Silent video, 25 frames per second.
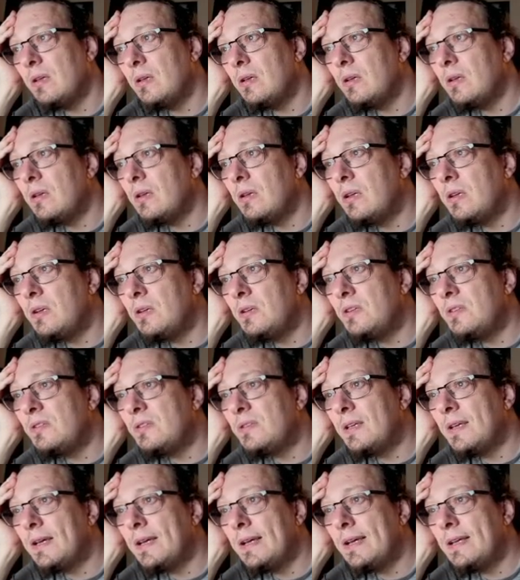In this
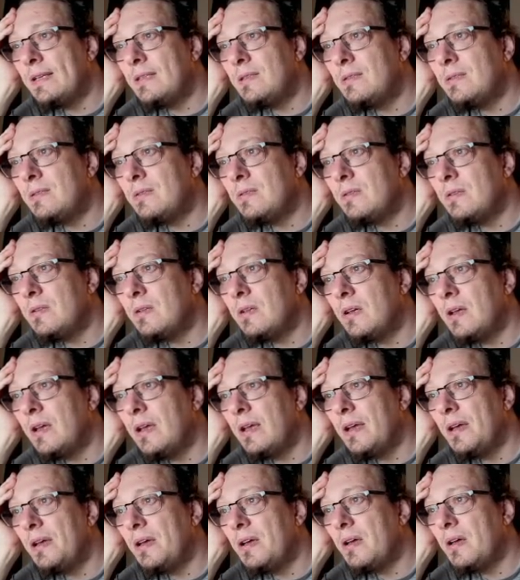case, I
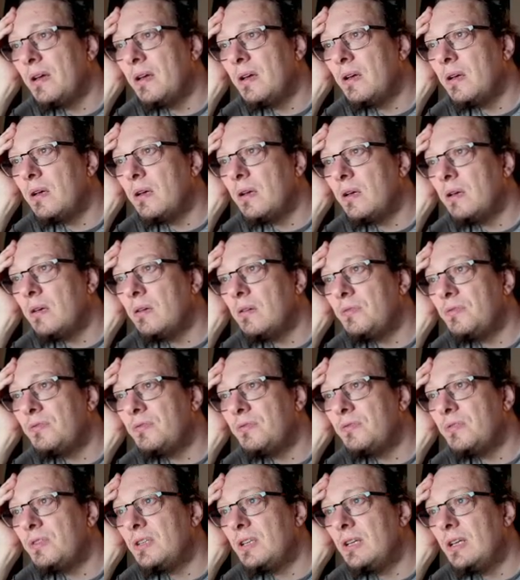
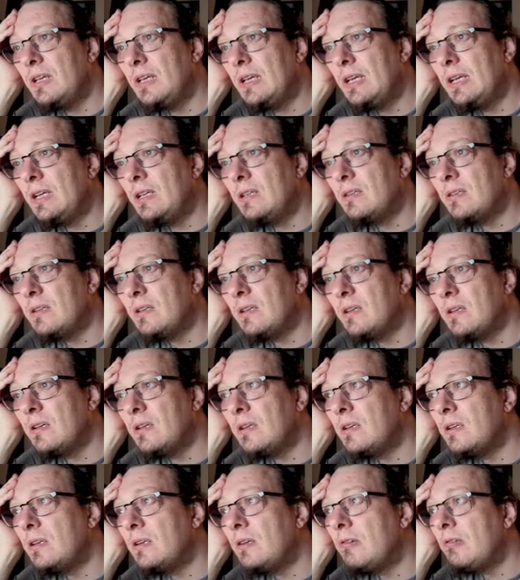have delete
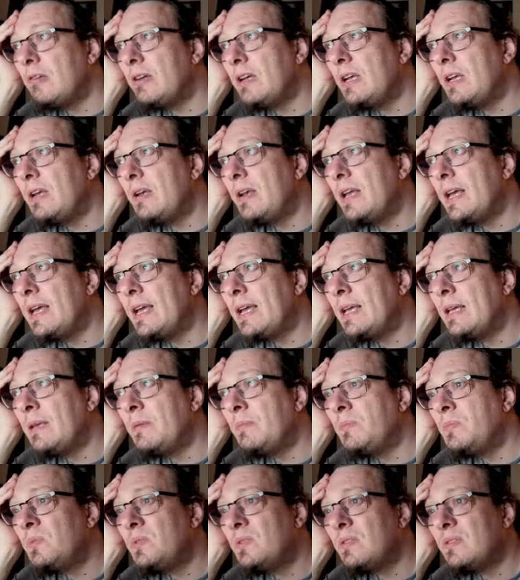and
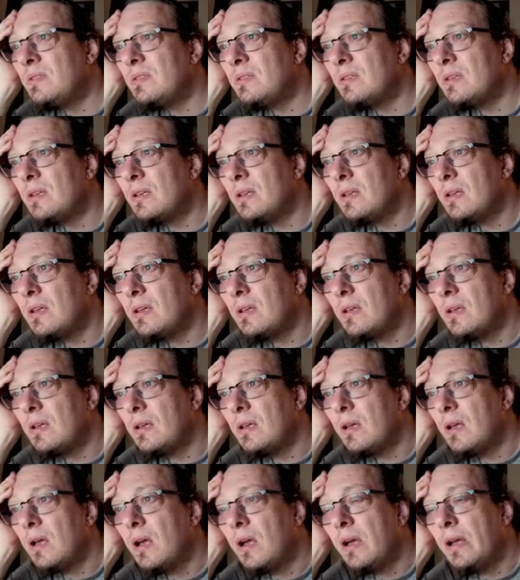renames.
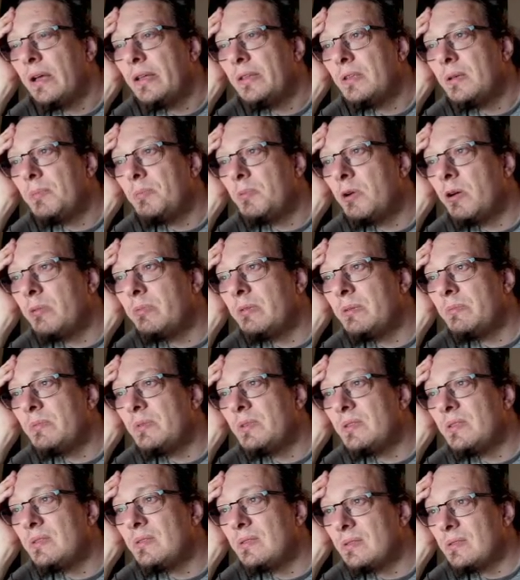The problem
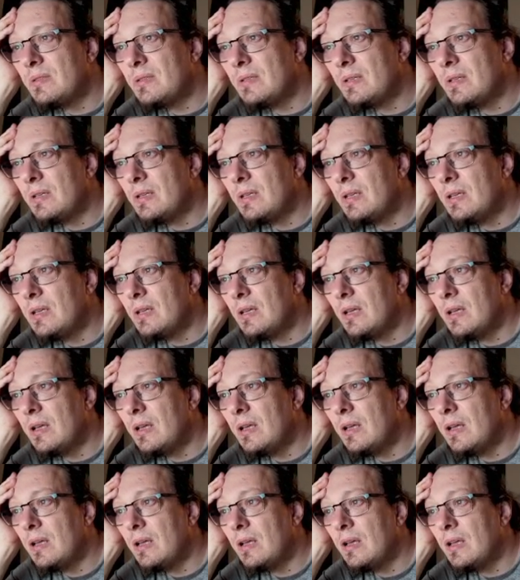is
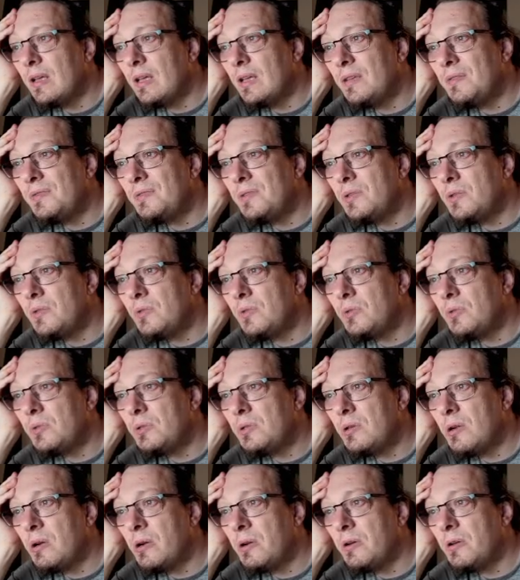if you
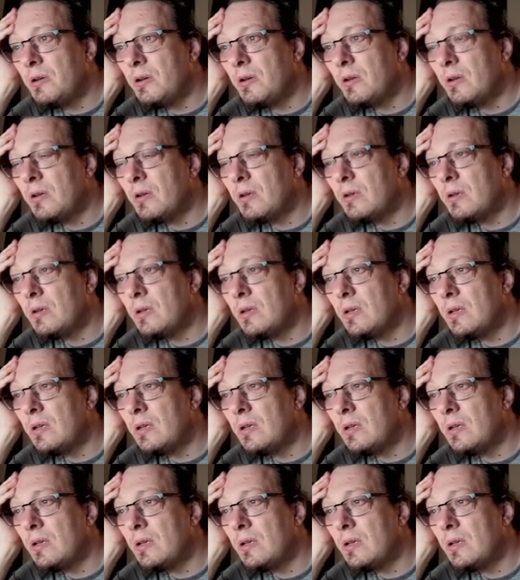turn on